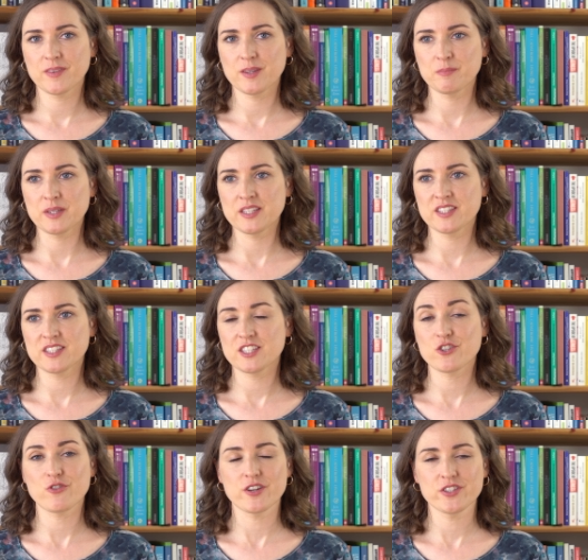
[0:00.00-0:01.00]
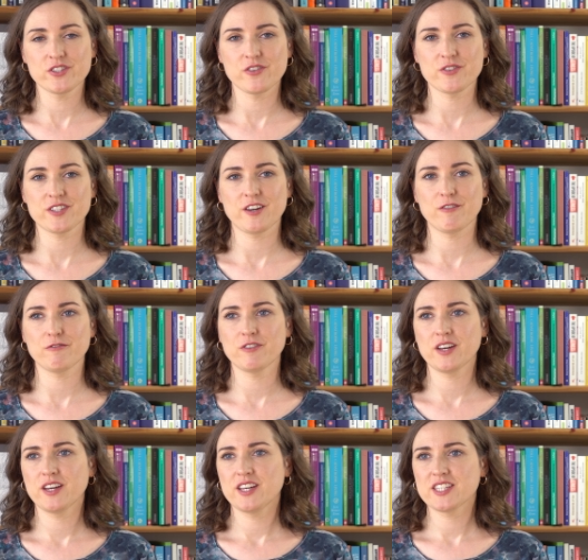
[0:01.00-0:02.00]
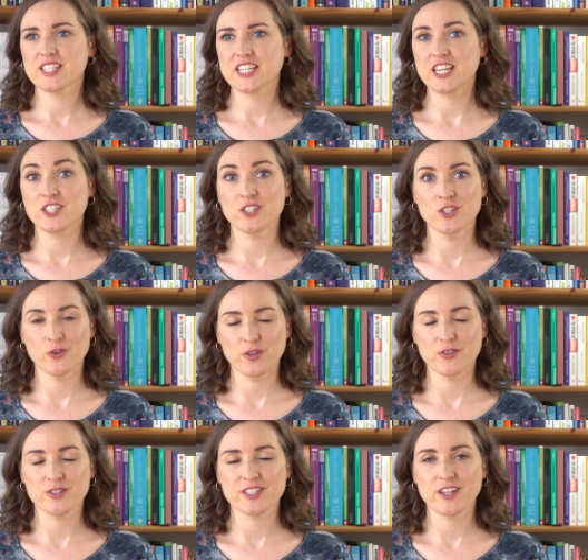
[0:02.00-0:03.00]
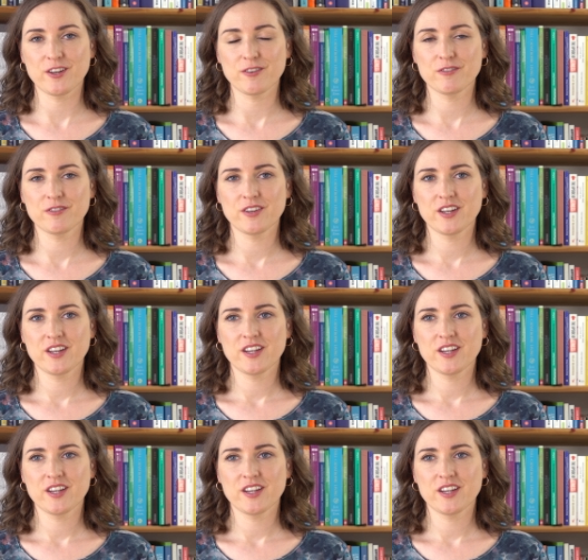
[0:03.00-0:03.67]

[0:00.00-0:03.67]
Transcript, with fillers: It means to trust yourself, to get to know yourself,